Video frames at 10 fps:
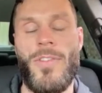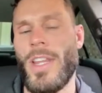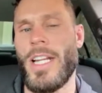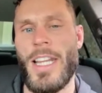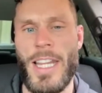
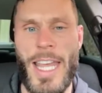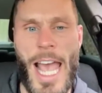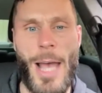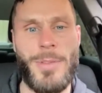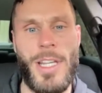filling in the
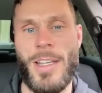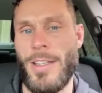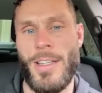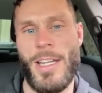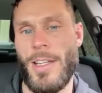gaps
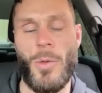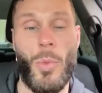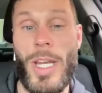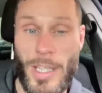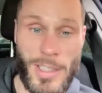and the
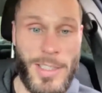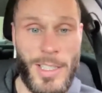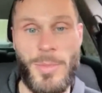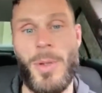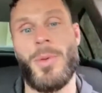
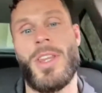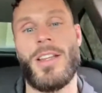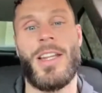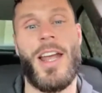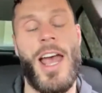weaknesses people
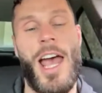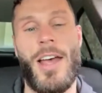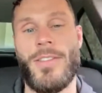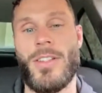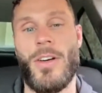think that I
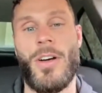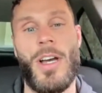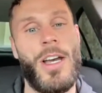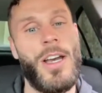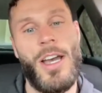have. So
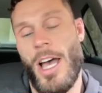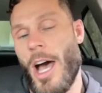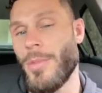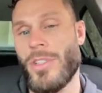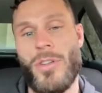
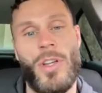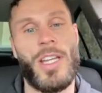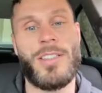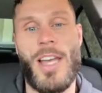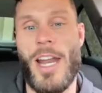I'm just truly
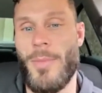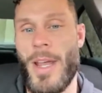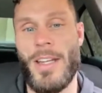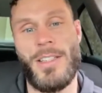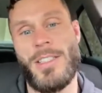excited,
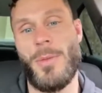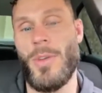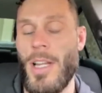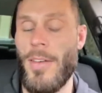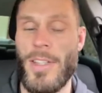man. December
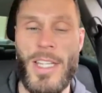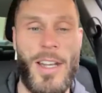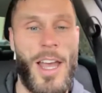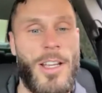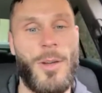11th
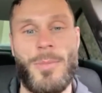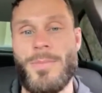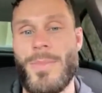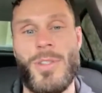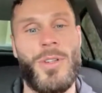cannot come
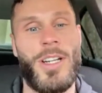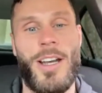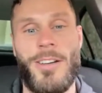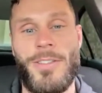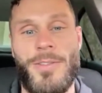soon
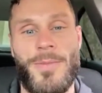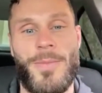enough.